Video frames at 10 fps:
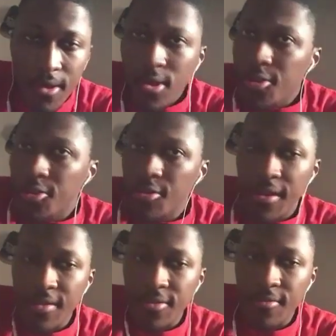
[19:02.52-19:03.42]
sure
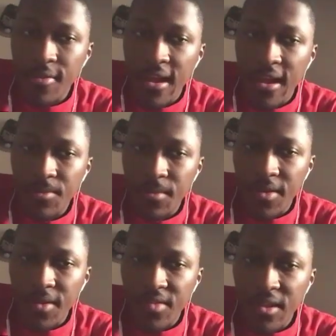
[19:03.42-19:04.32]
they can do
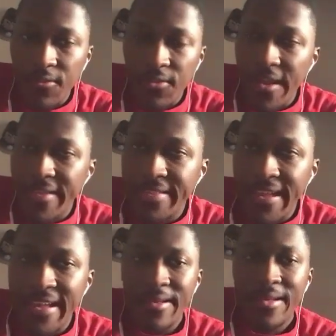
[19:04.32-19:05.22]
cosplay and stuff like
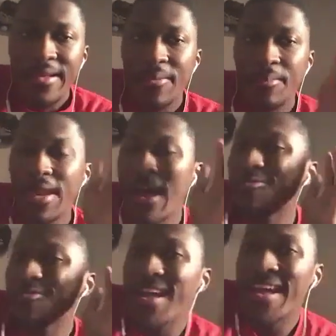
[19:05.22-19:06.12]
that. But I
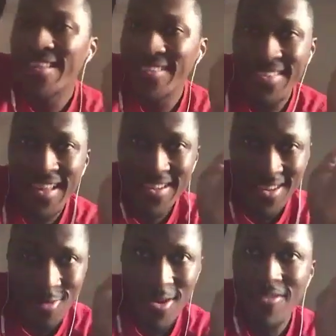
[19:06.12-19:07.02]
would not hesitate in the
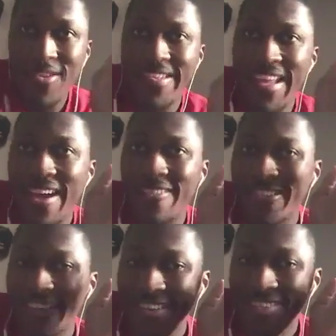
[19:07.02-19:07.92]
quick of a doubt
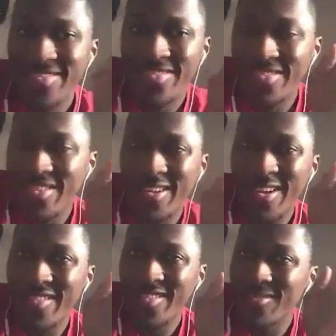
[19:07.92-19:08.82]
to
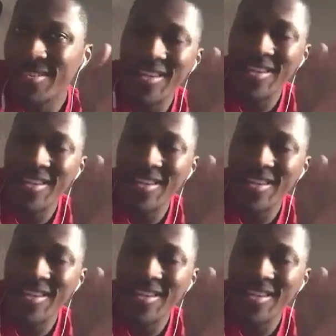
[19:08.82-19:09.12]
call someone out